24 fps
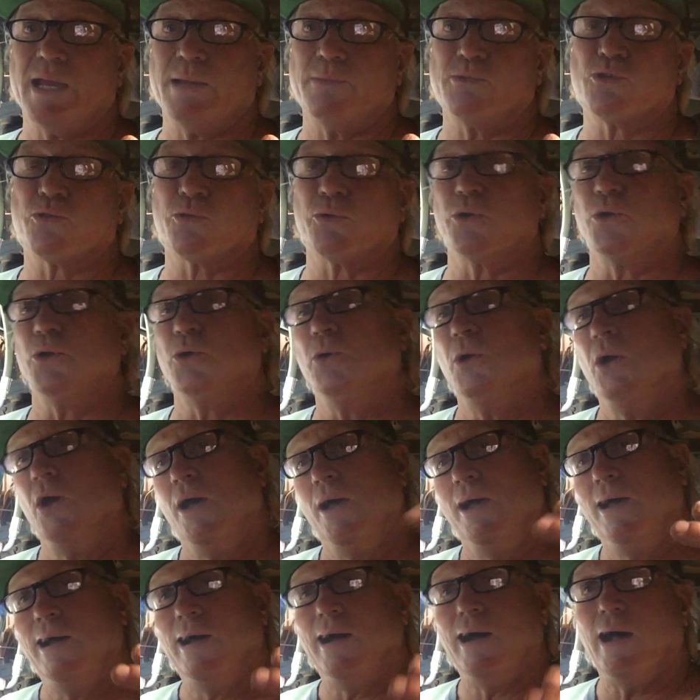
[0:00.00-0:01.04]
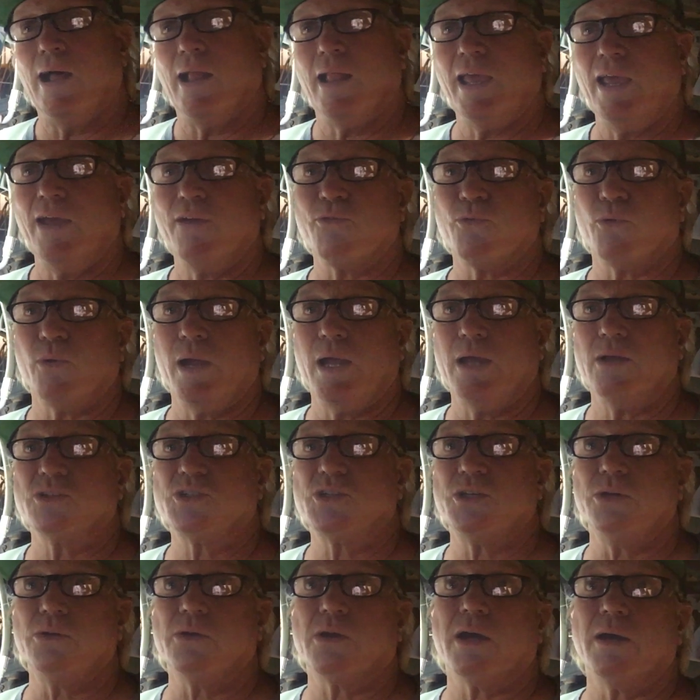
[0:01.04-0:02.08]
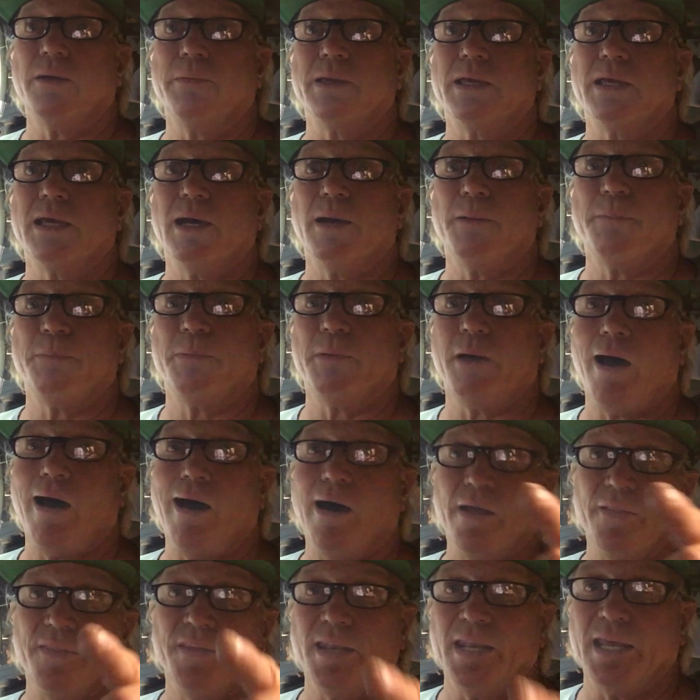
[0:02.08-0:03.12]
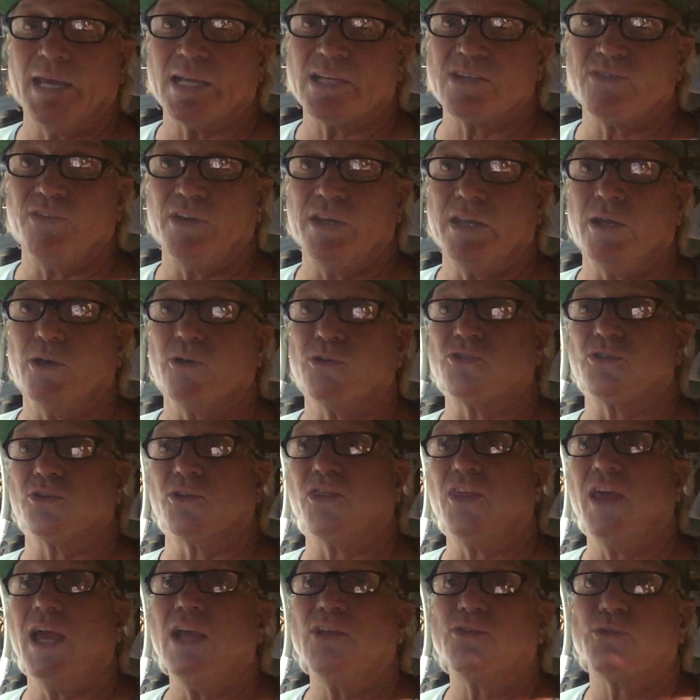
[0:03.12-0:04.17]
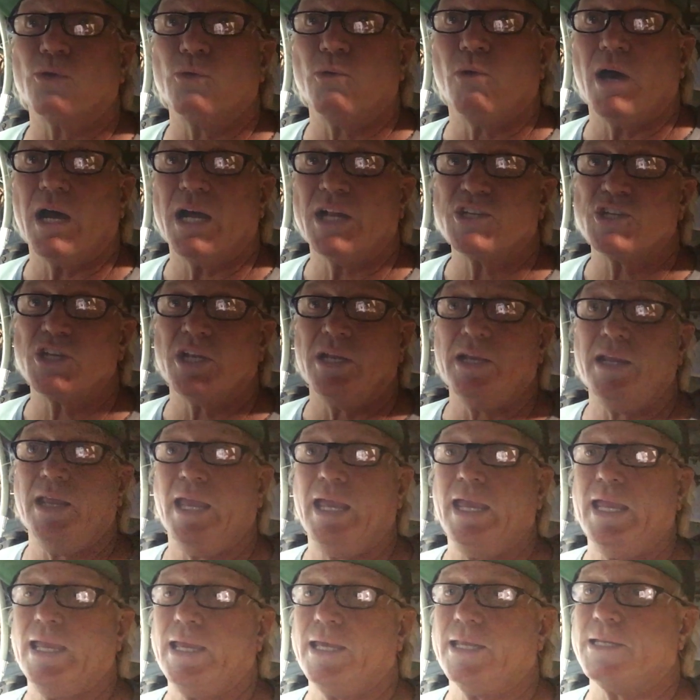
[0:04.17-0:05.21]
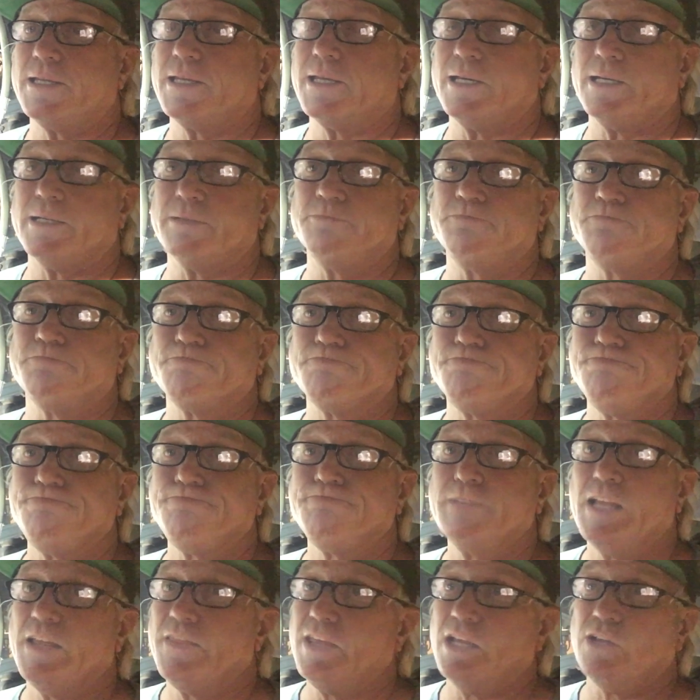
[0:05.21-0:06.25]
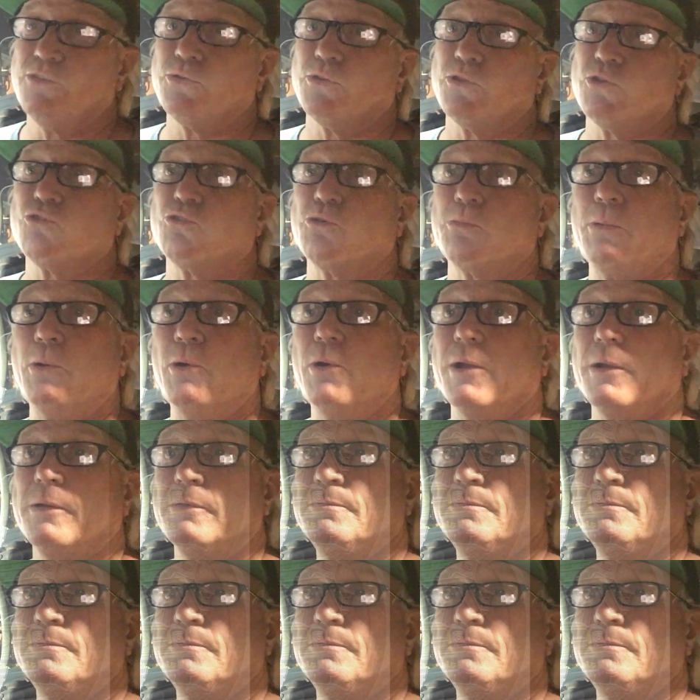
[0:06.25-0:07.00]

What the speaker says: through. I'll have round 2 coming up on the next video. So thanks for watching, and thanks for the support.